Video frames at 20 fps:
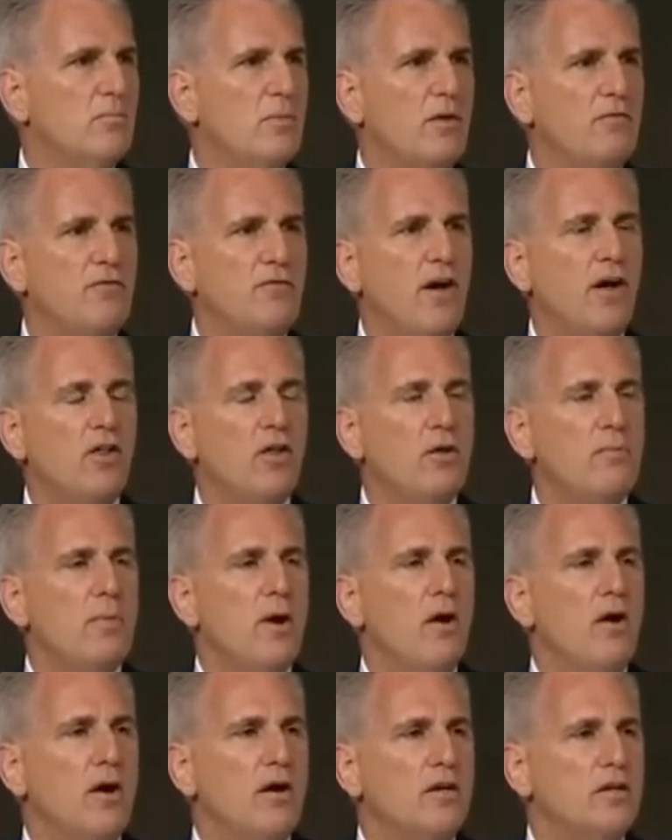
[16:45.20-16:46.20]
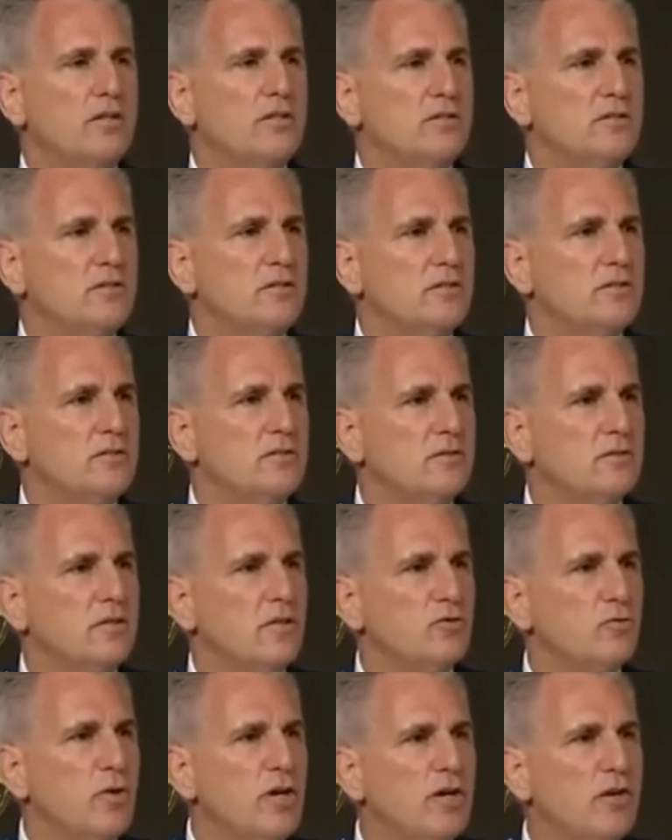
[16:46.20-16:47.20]
My fellow Americans,
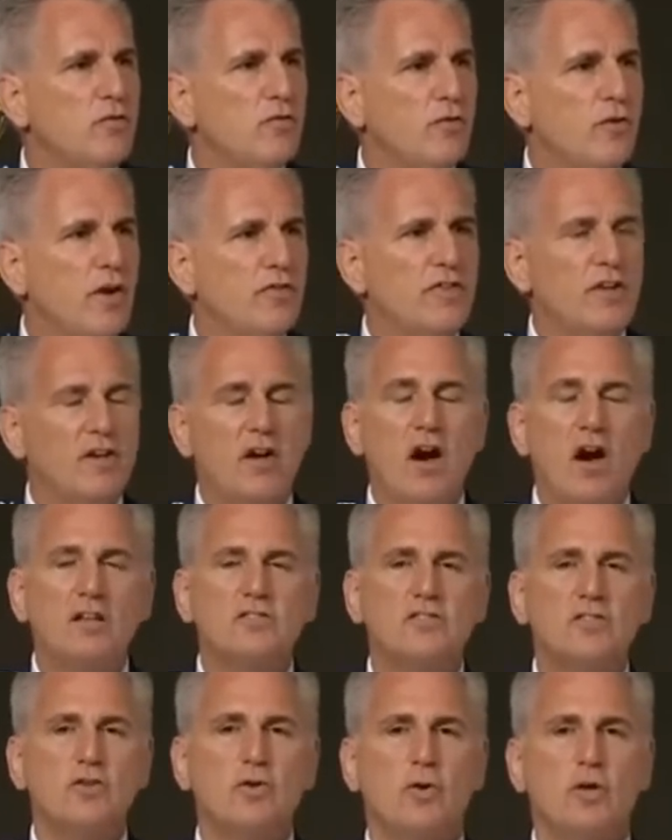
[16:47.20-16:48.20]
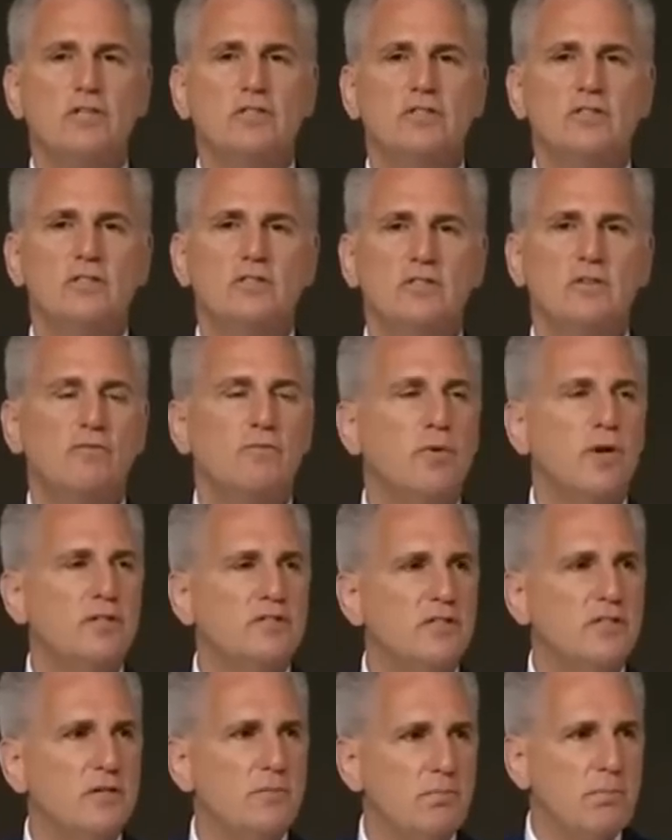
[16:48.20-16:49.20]
as we confront the consequences of
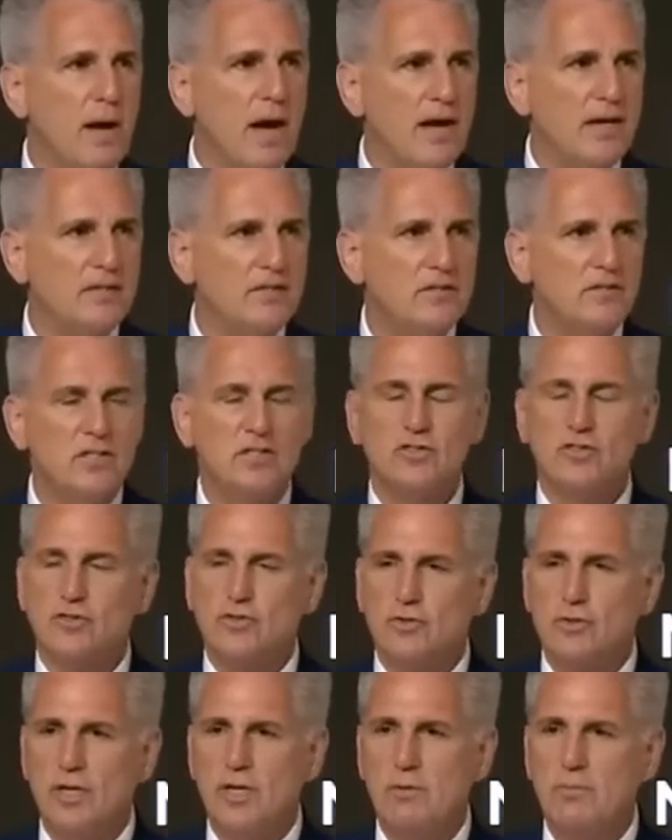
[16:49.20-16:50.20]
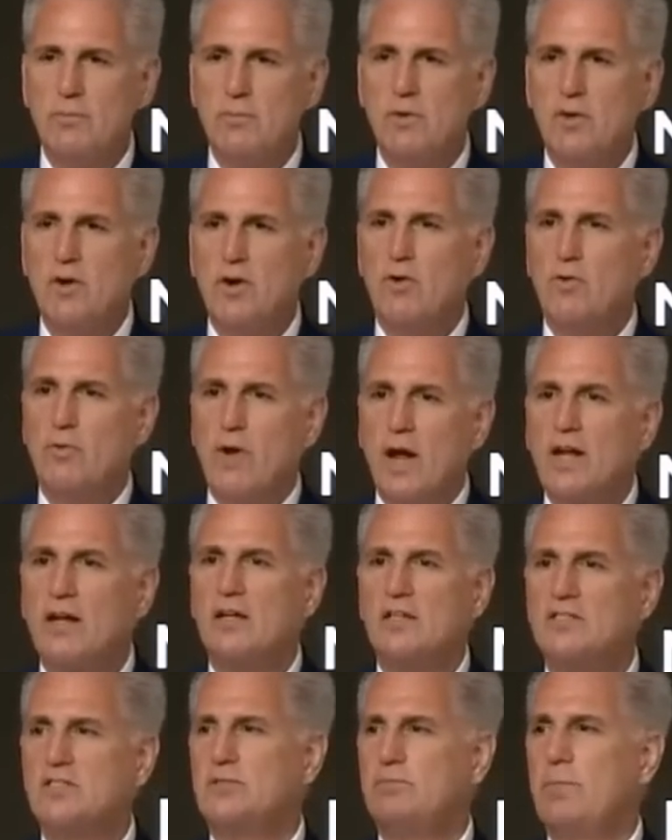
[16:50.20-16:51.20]
President Biden's extreme,
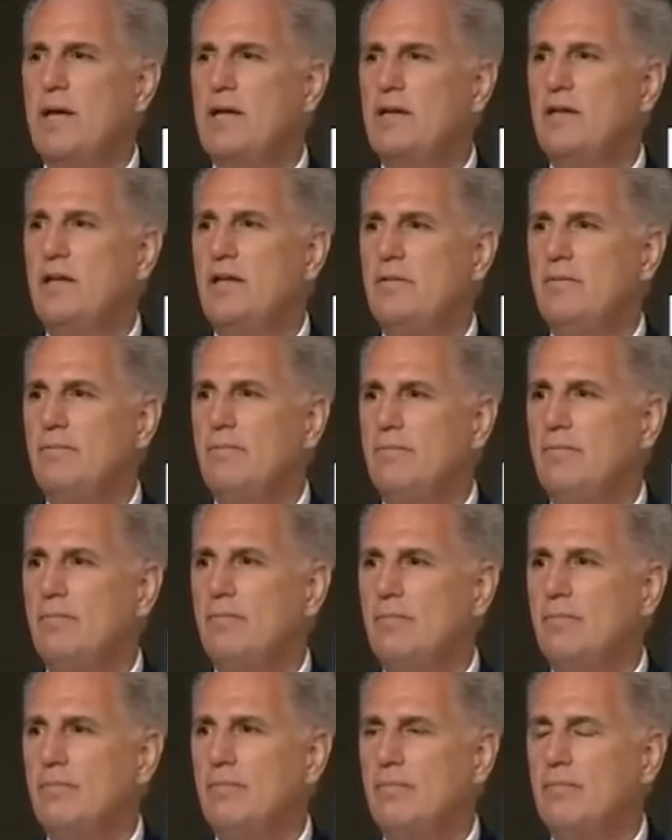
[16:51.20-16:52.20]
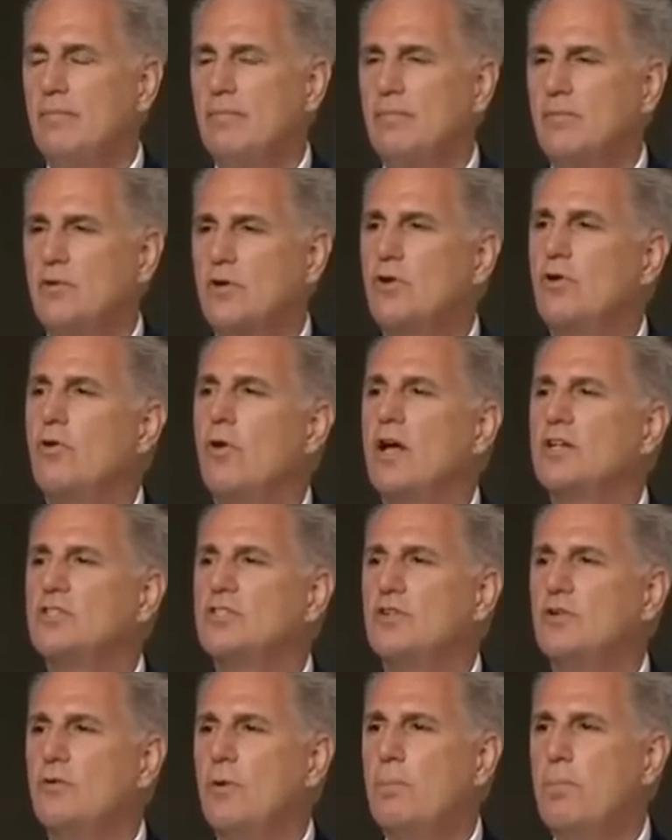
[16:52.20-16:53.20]
reckless spending,
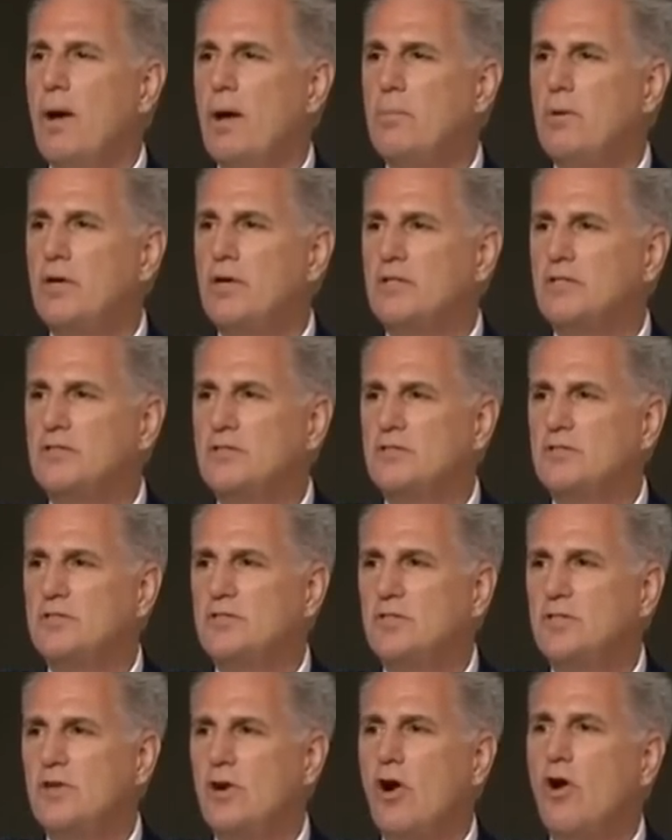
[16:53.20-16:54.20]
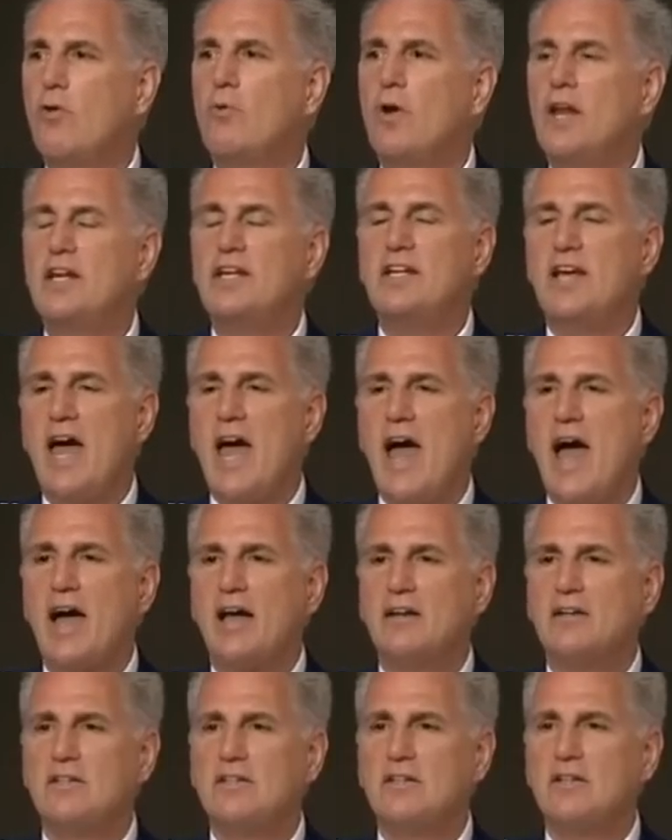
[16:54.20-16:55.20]
congressional Republicans are ready to
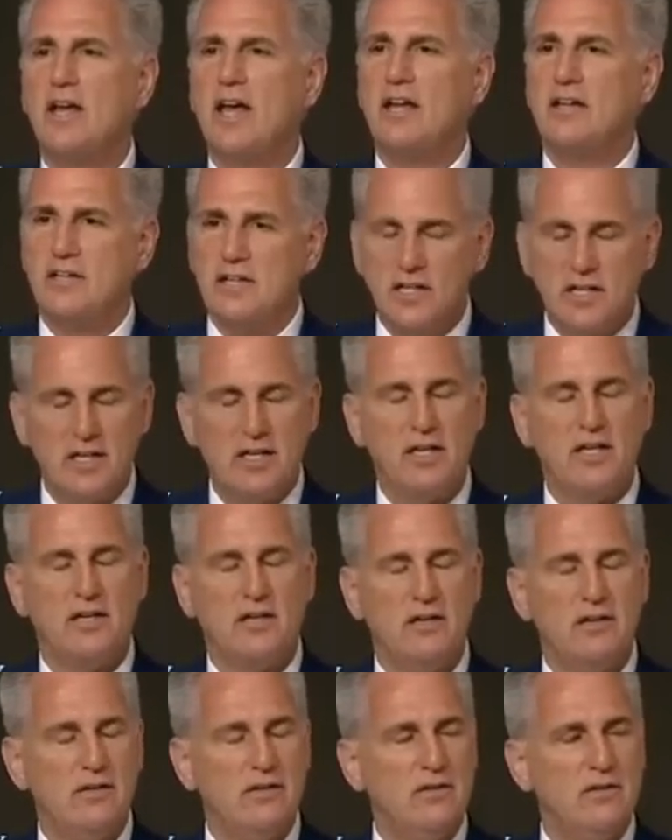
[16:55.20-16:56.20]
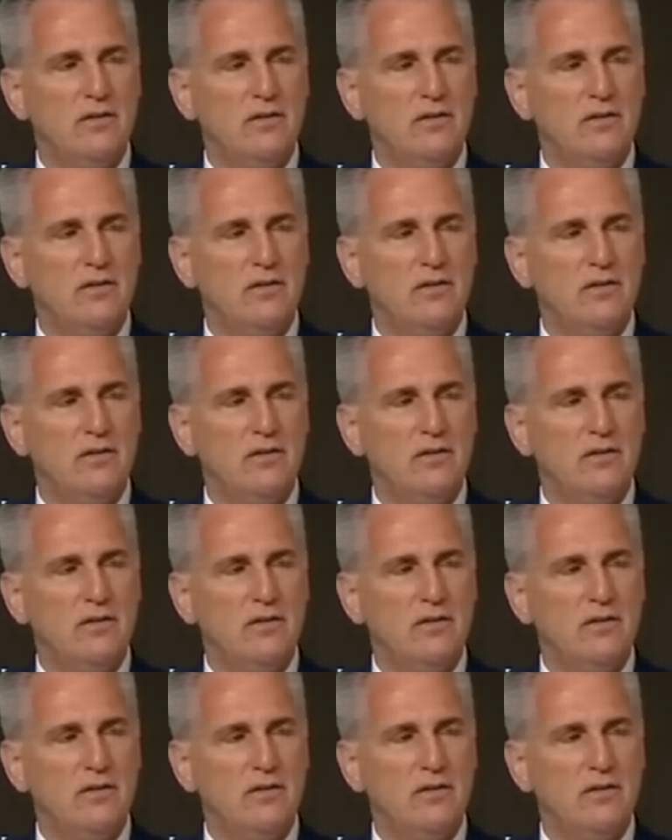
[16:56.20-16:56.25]
act and to lead.